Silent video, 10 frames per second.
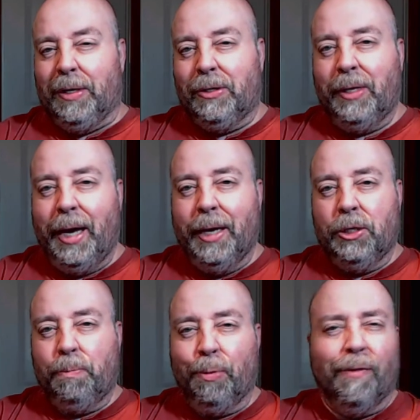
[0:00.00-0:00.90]
us
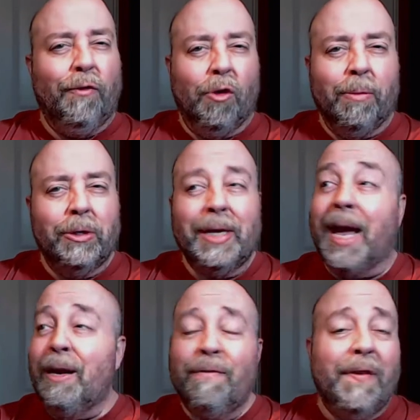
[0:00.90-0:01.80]
as performers,
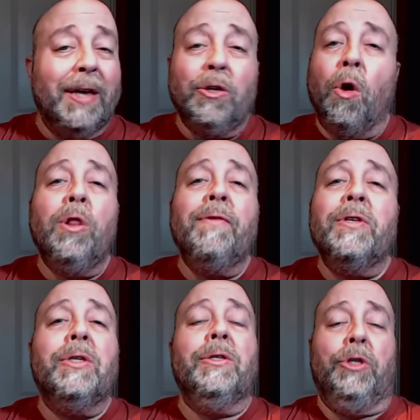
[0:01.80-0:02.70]
and in fact, all of
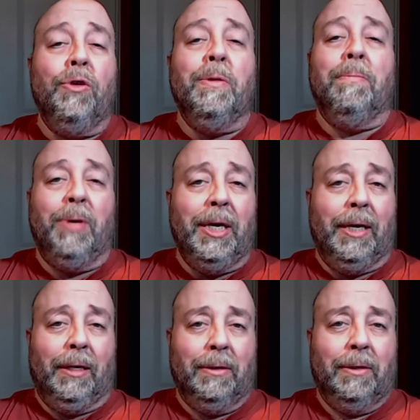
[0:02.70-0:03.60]
us as human
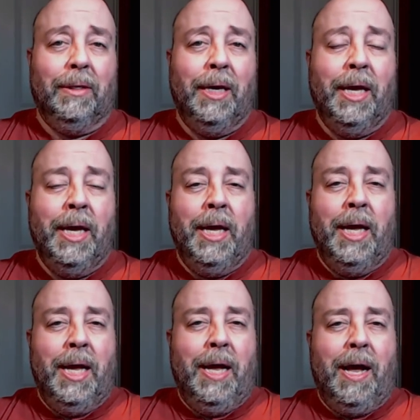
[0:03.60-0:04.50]
beings.
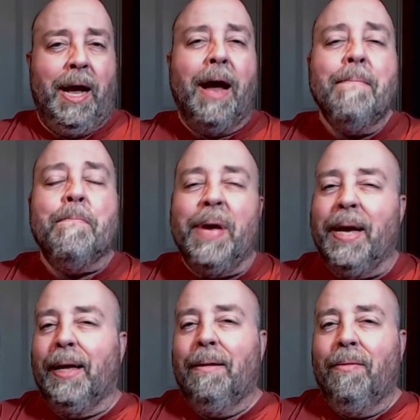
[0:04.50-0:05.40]
I
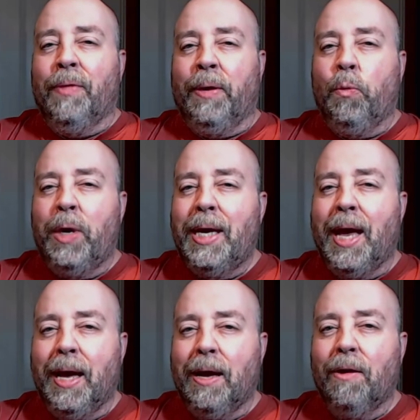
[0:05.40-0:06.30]
bet that we
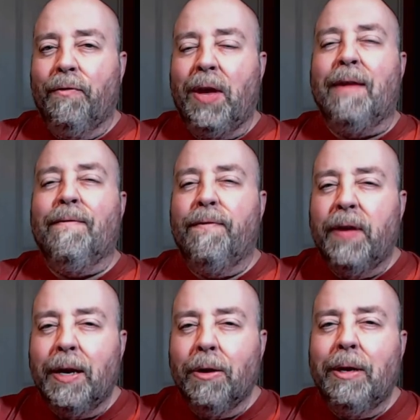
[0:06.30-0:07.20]
have a
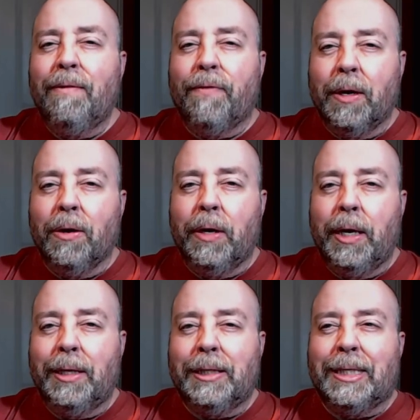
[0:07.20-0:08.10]
very
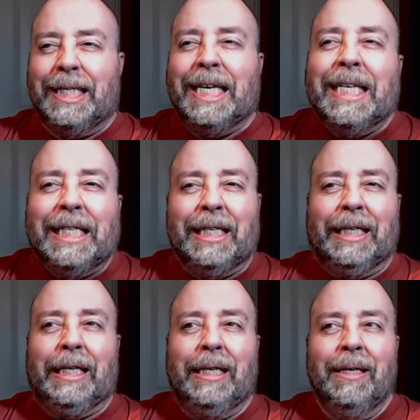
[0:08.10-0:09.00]
very
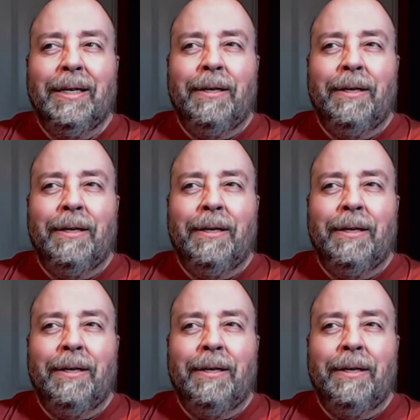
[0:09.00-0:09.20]
tinted